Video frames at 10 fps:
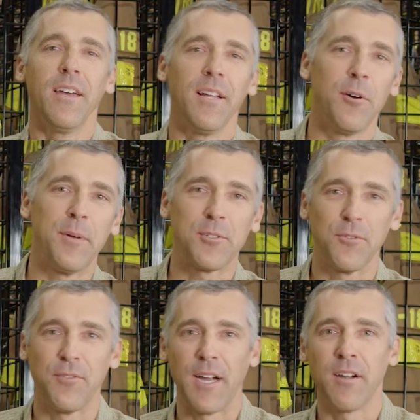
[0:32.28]
Hello
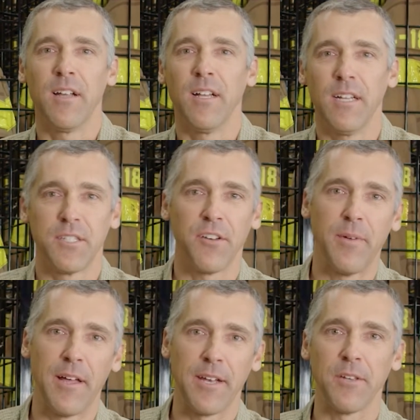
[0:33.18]
Metro Fire, Jeff
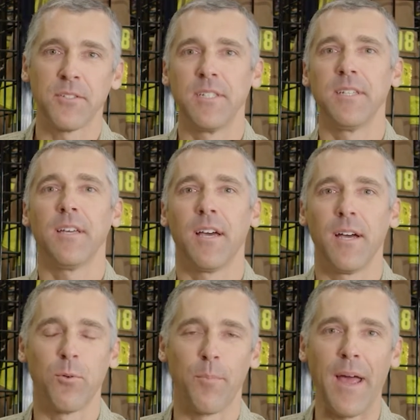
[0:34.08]
Malinowski.
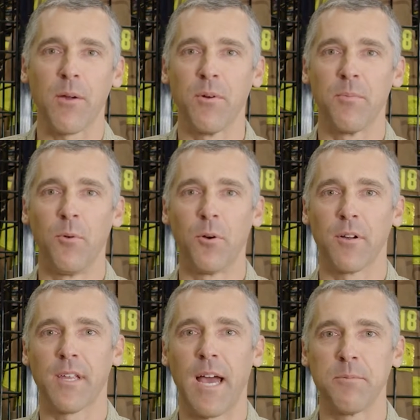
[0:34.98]
We're back with
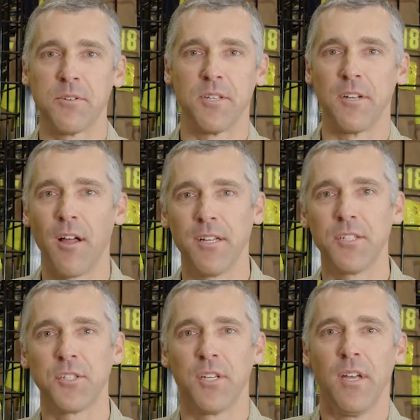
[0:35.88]
more Capture the
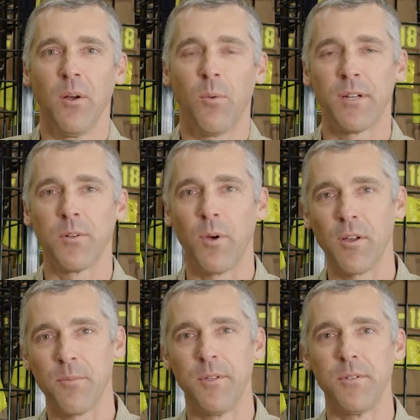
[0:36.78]
Knowledge. Wanted to
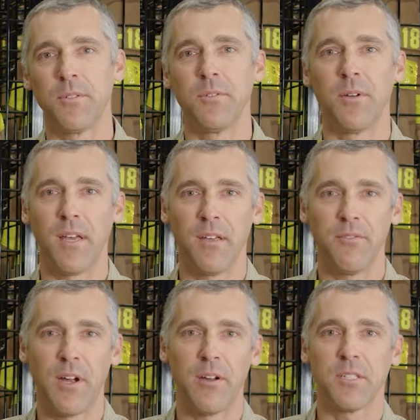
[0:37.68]
welcome you to a
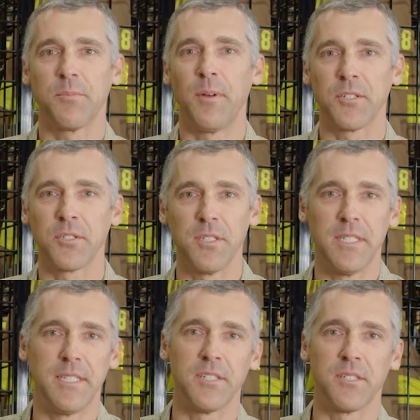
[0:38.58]
very special
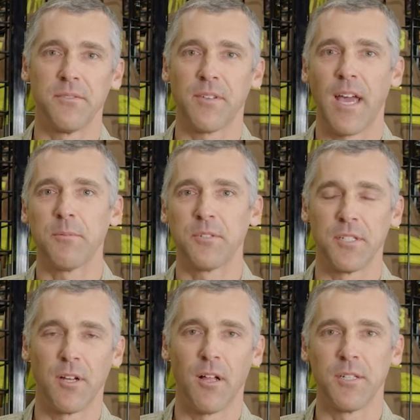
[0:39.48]
edition of Capture
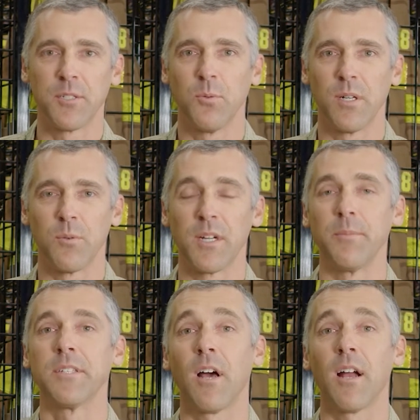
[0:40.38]
the Knowledge where we're
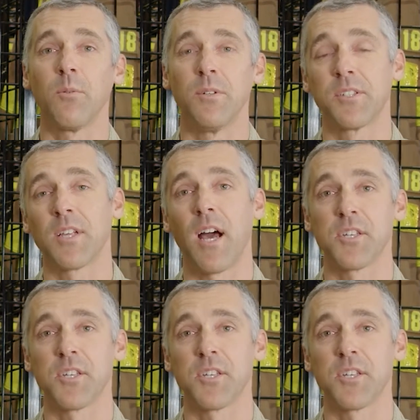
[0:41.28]
going to be talking with Scott